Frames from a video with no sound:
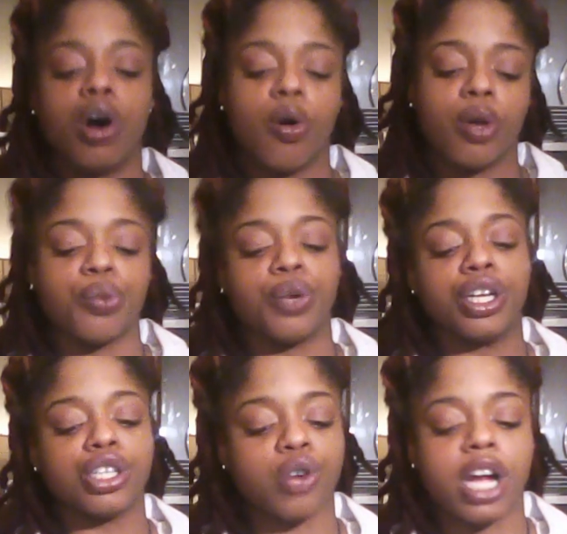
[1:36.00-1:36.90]
going, where
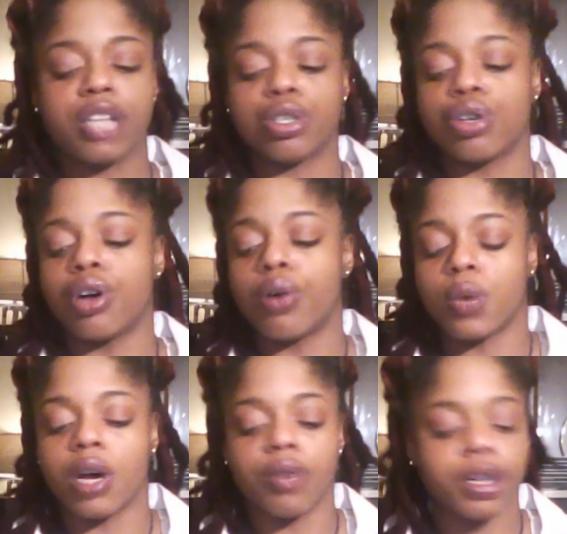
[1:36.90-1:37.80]
you're trying to go as
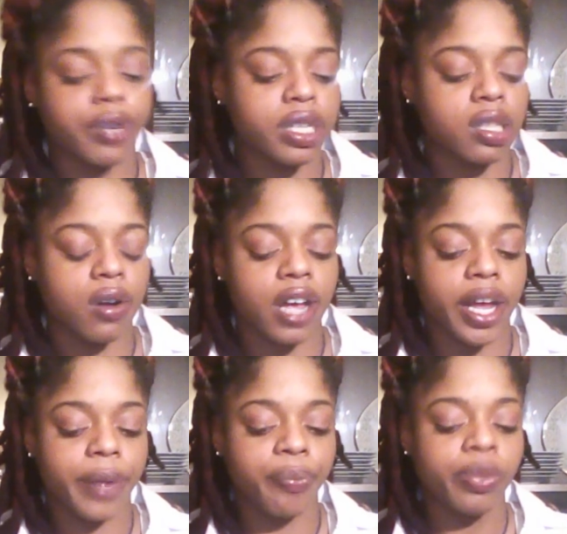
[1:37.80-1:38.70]
well, Aries.
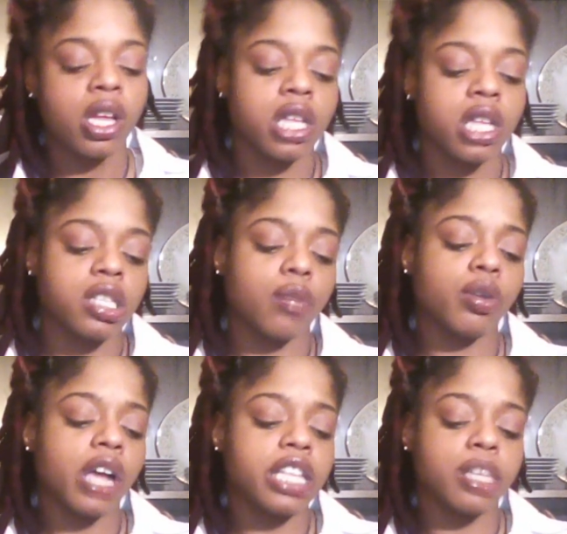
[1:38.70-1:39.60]
Okay. Some of you
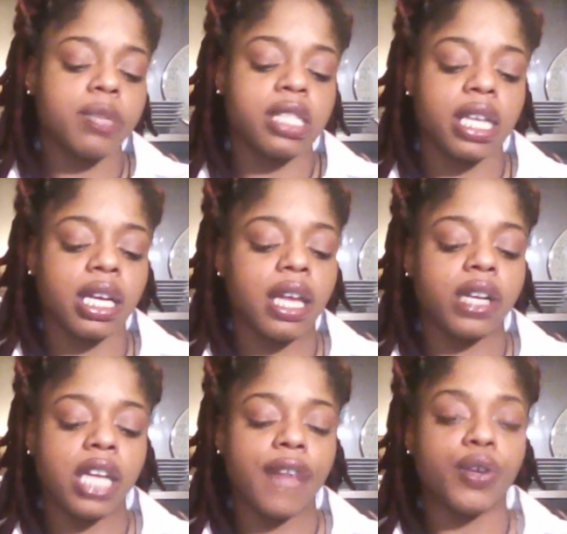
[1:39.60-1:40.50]
guys can be seeing
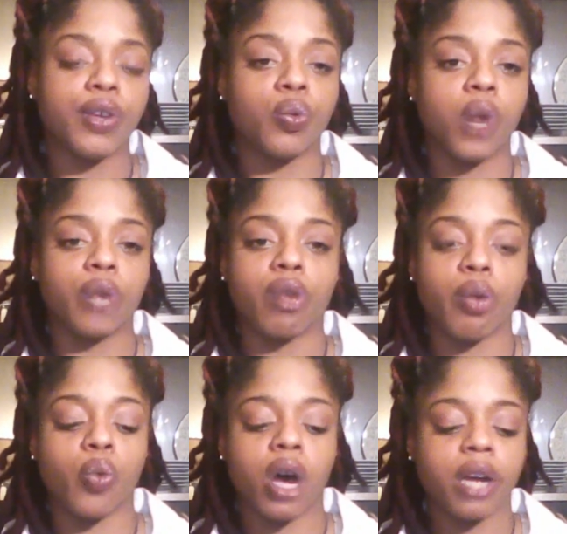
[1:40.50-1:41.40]
eleven eleven, one
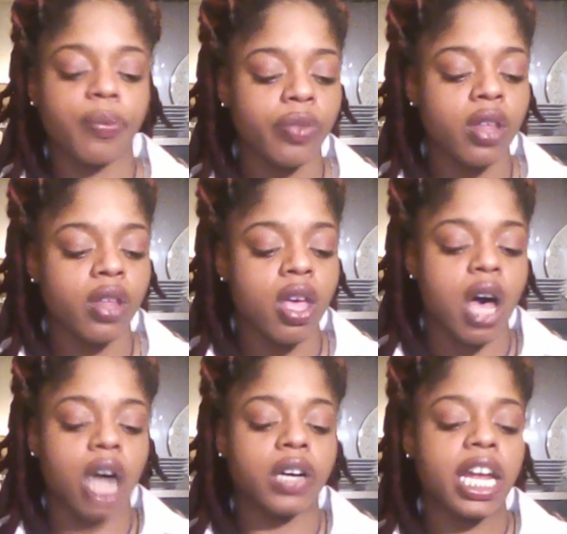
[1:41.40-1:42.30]
one one.
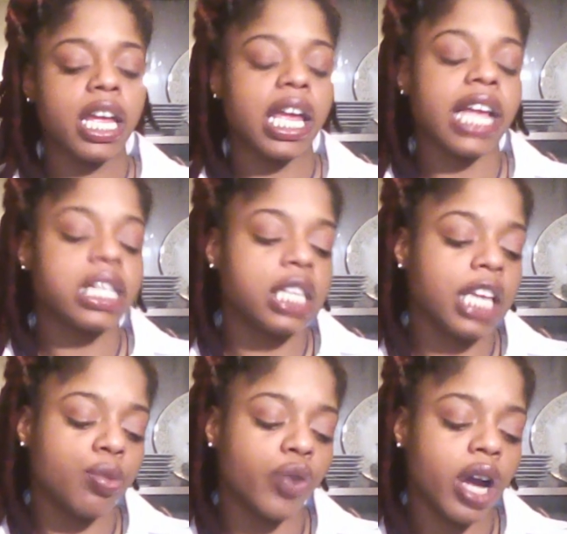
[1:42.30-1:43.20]
All right, Ace of
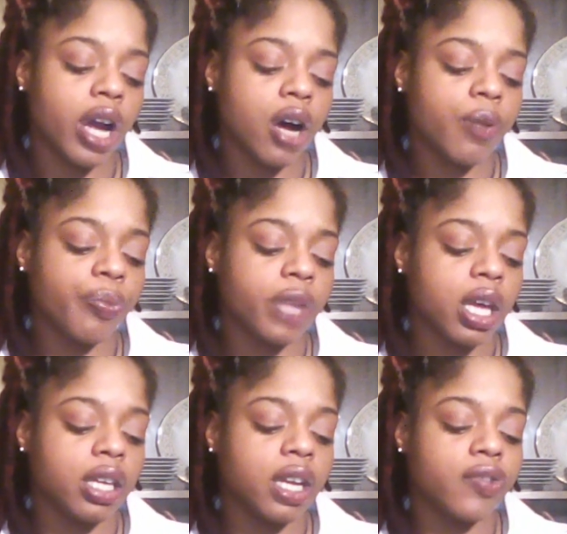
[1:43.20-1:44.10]
Gabriel,
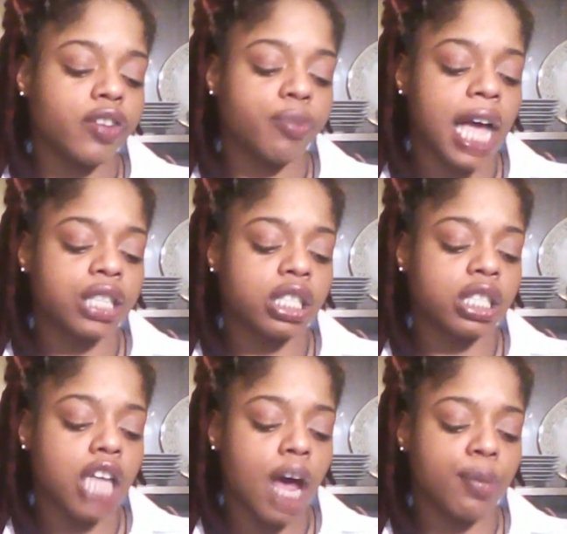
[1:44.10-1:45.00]
a gift of
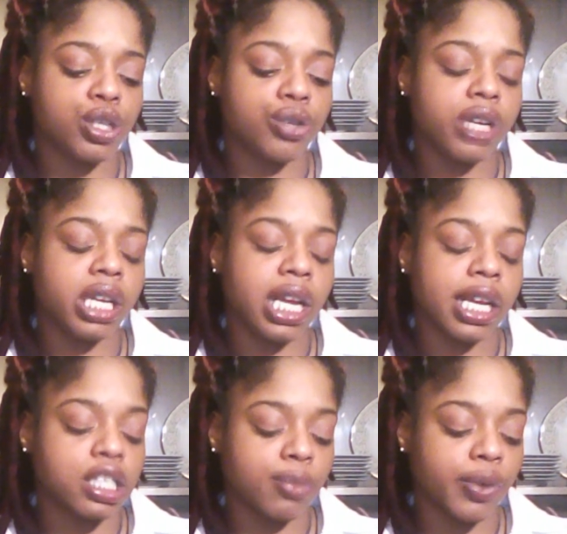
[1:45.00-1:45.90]
passion, opportunity, and
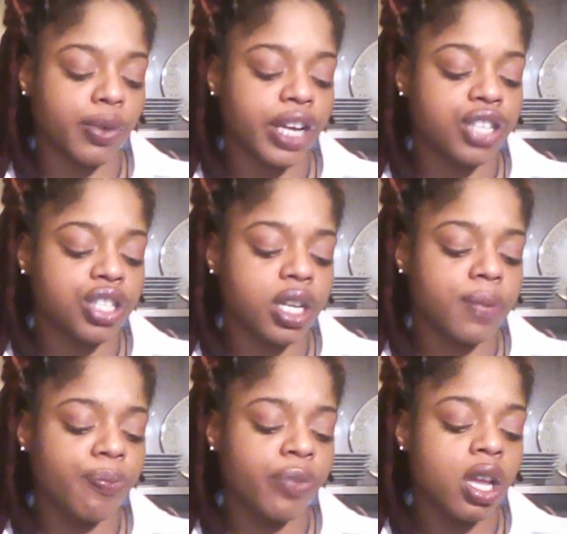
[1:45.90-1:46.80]
inspiration.
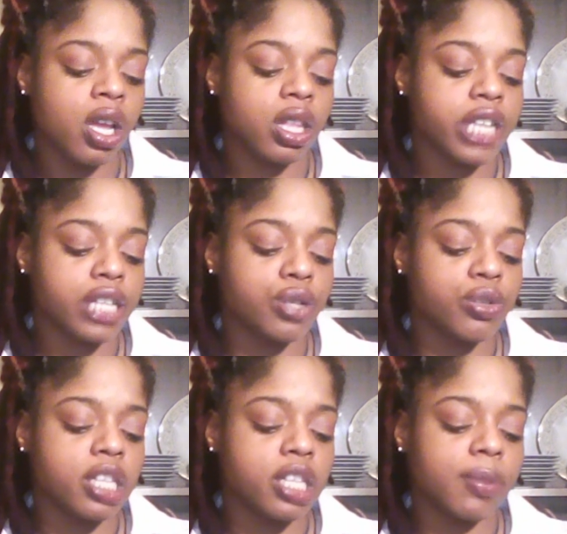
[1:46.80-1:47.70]
The chance to
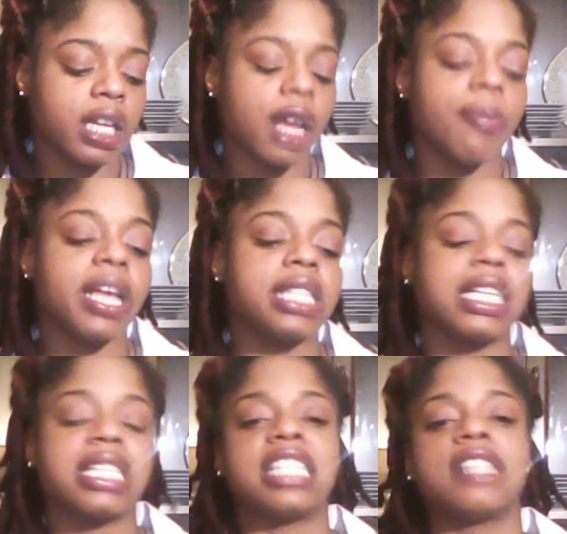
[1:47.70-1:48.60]
do something amazing,
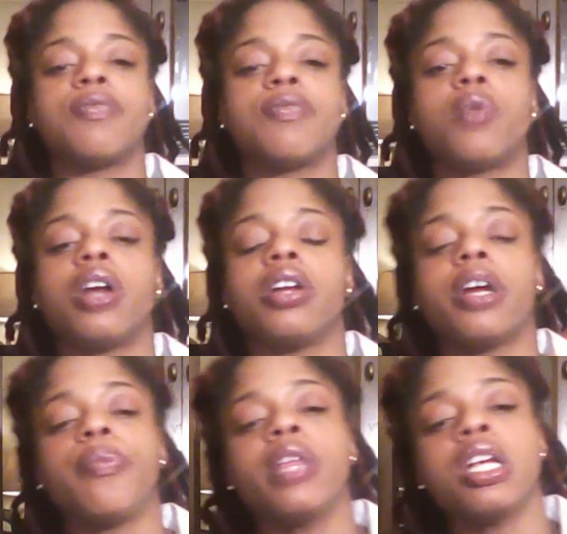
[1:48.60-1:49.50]
a sense of wonder.
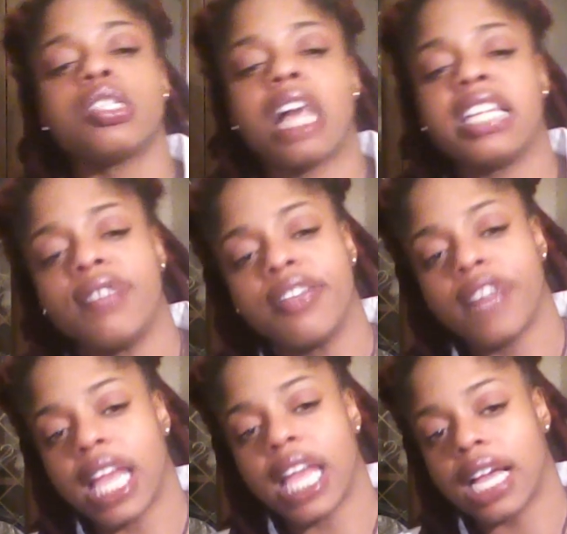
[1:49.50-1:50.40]
So I definitely
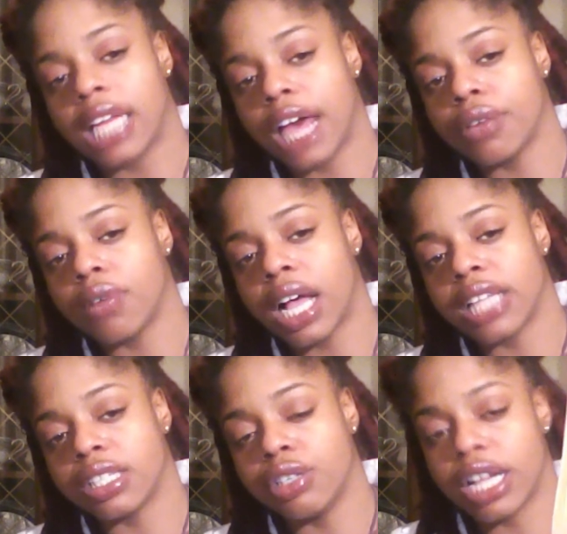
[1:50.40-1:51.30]
feel like a lot of you
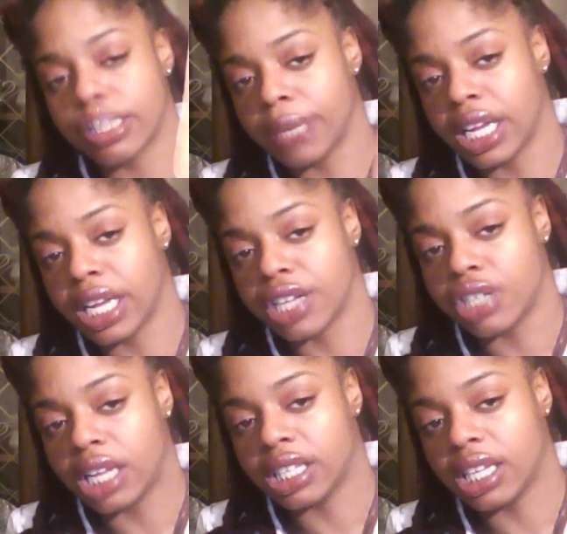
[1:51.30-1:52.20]
guys, you guys are being
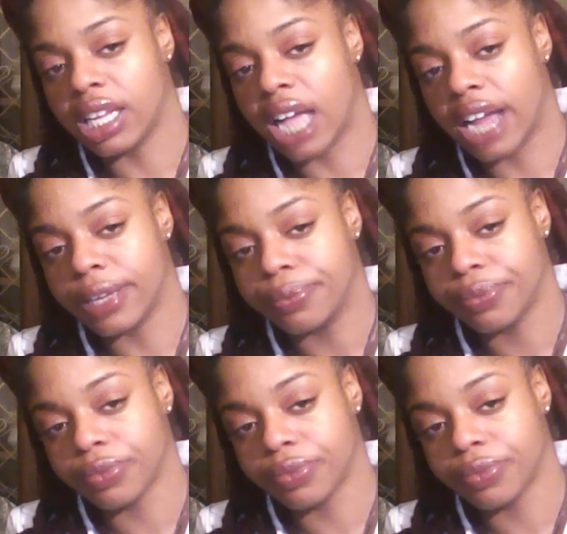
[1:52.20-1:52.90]
angelically guided